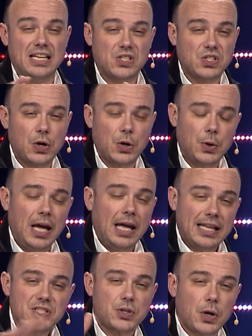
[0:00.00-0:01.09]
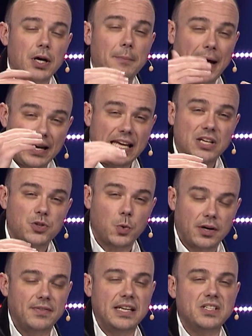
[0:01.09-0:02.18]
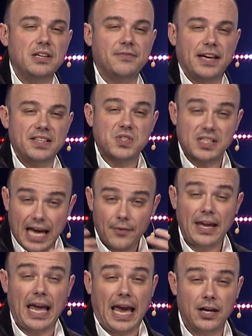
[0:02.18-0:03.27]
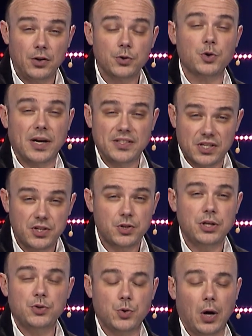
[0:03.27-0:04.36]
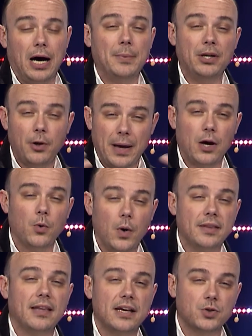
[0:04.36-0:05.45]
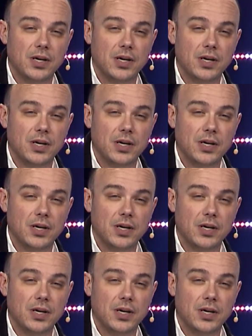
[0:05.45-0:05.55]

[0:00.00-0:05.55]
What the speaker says: And so let's talk about each one of these events and how they handle transition and drama, no matter what that